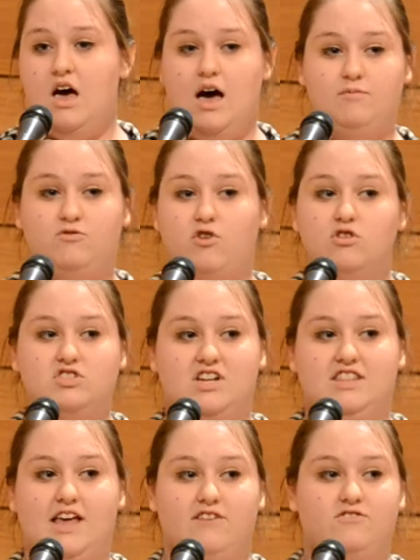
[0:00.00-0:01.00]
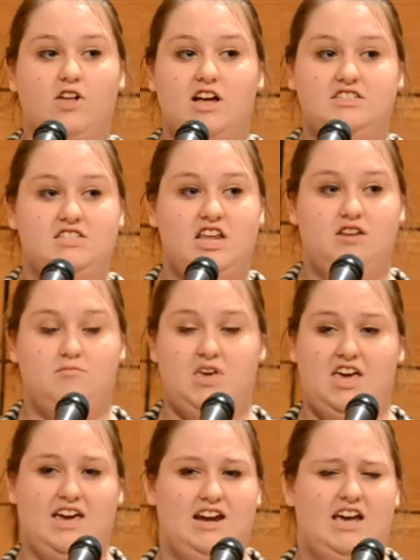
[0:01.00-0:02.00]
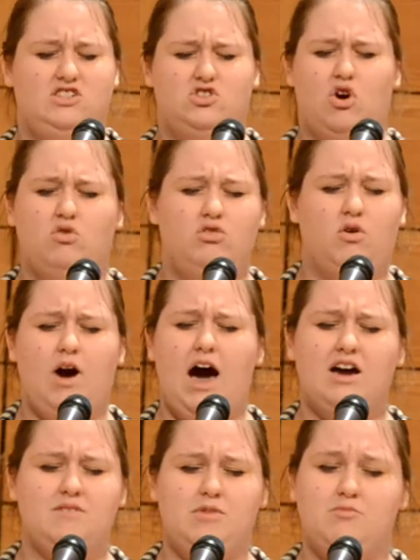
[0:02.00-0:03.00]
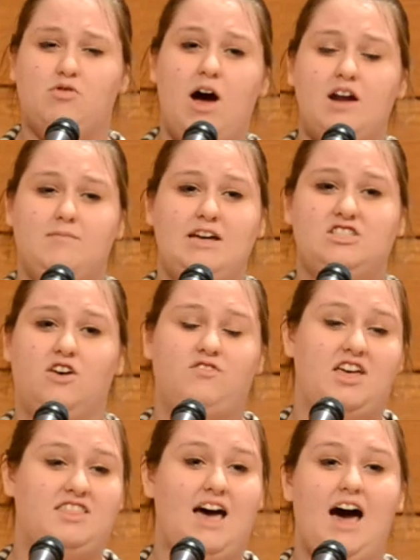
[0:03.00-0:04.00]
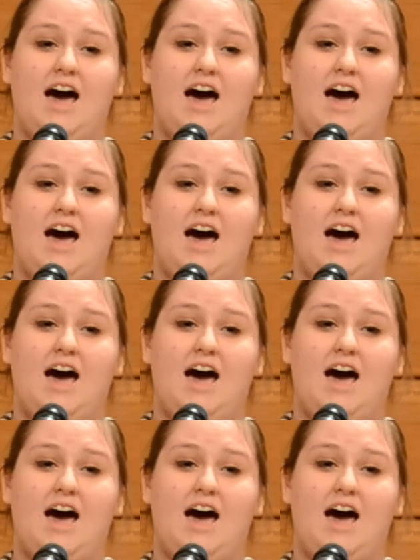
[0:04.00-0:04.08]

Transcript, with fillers: I'm frozen in that flawed state of being, and I don't know how to be proud of myself like that.